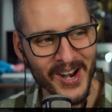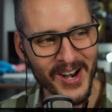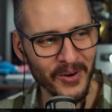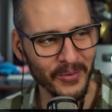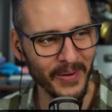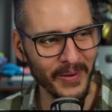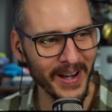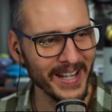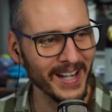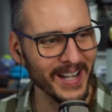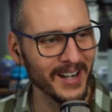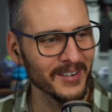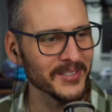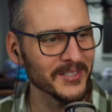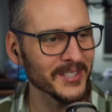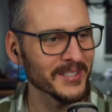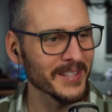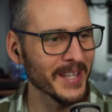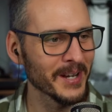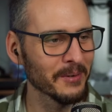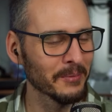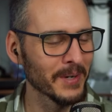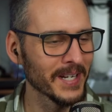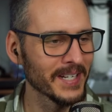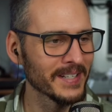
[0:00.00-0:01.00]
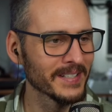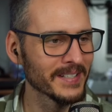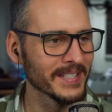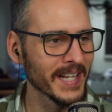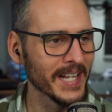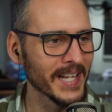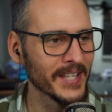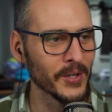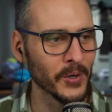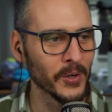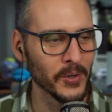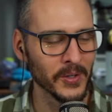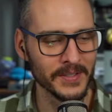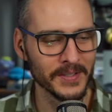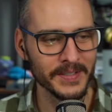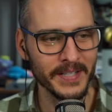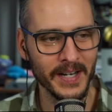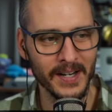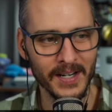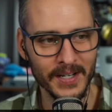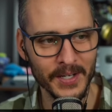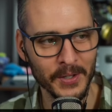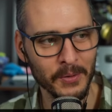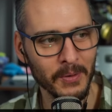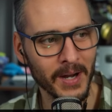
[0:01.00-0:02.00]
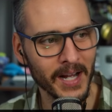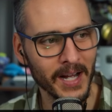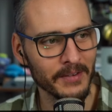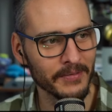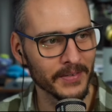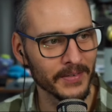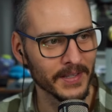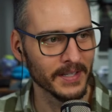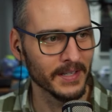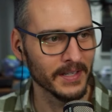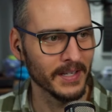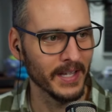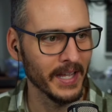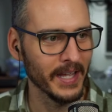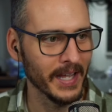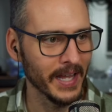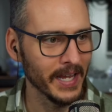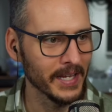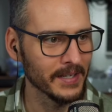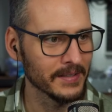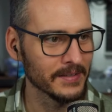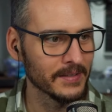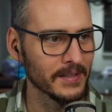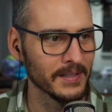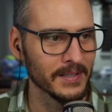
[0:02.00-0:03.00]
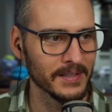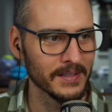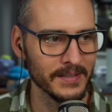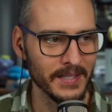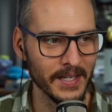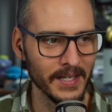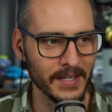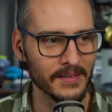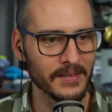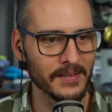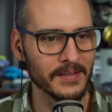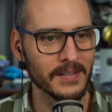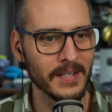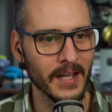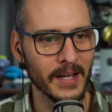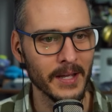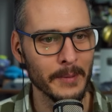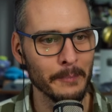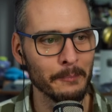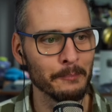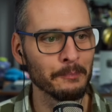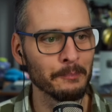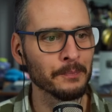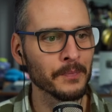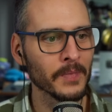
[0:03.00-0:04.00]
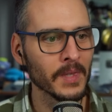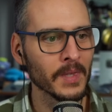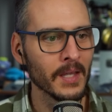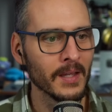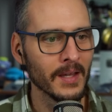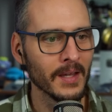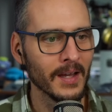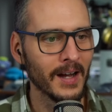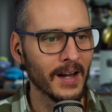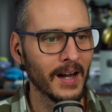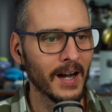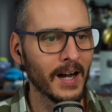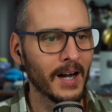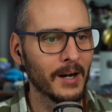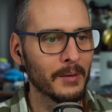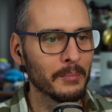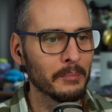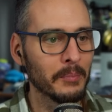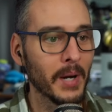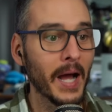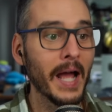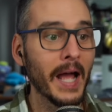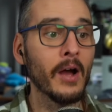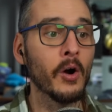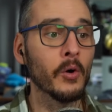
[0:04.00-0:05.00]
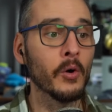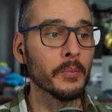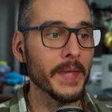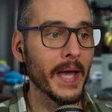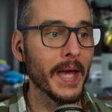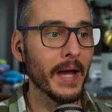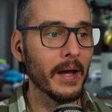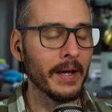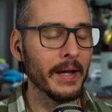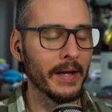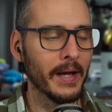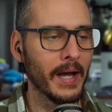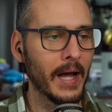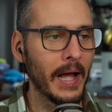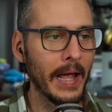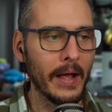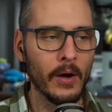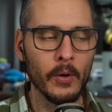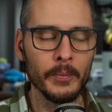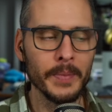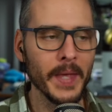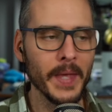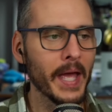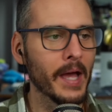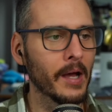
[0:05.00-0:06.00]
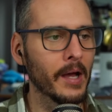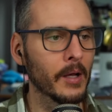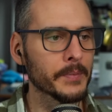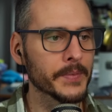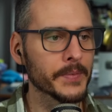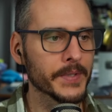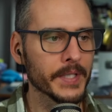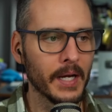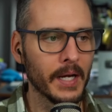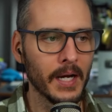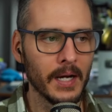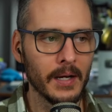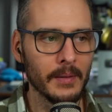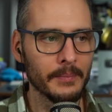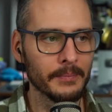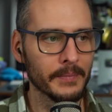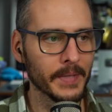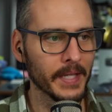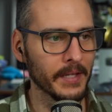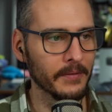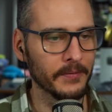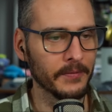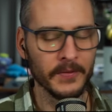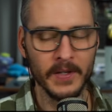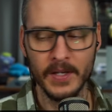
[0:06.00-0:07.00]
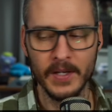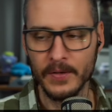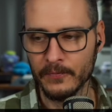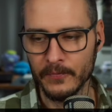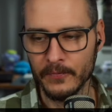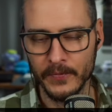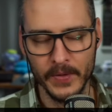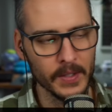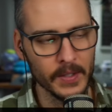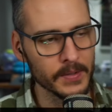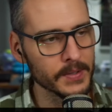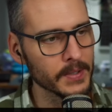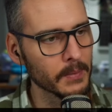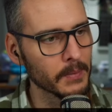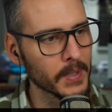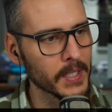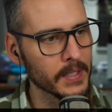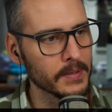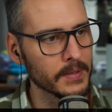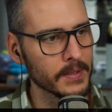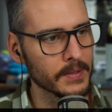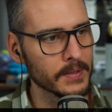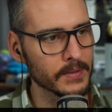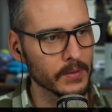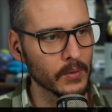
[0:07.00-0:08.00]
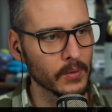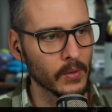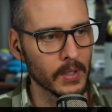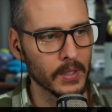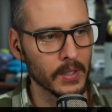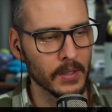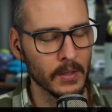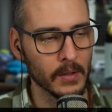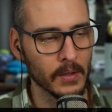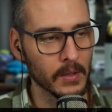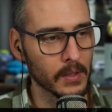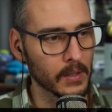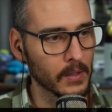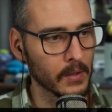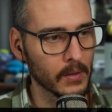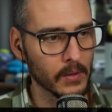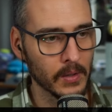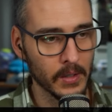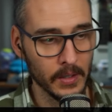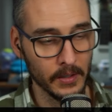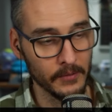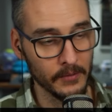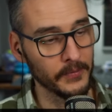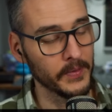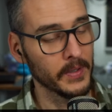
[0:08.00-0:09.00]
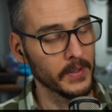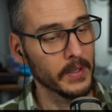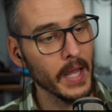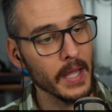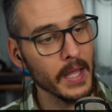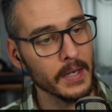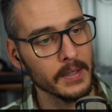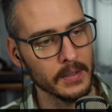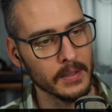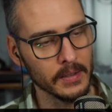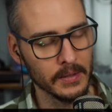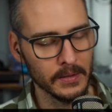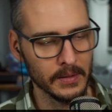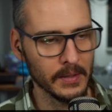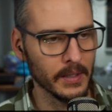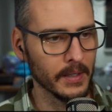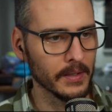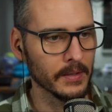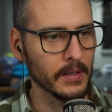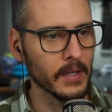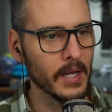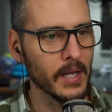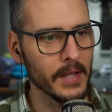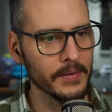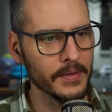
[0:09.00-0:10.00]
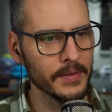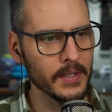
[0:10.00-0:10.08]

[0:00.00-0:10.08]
right after they redesigned the whole entire UI for the 18th time. Um, but I hope that I hope that helps. Um, if if there's someone in Discord or or if you're not in, yeah, I think